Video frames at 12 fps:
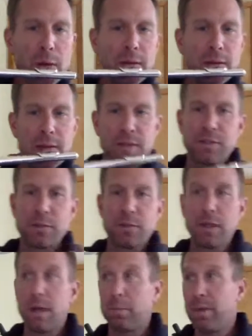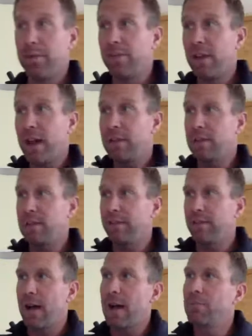Okay, so we got B flat, D
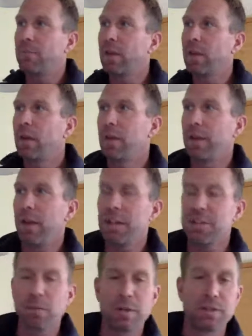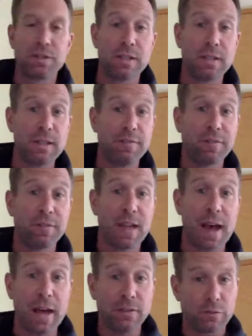flat. The next one is E
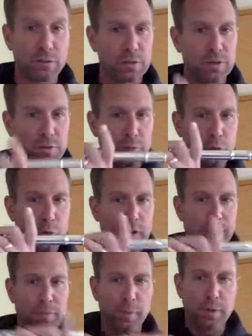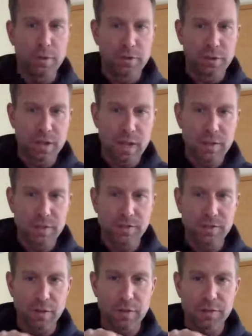flat, which is quite familiar to you guys. You've
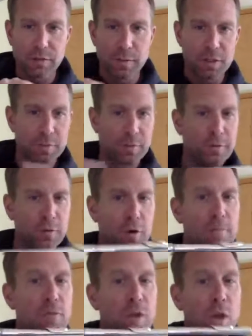done this a bunch before.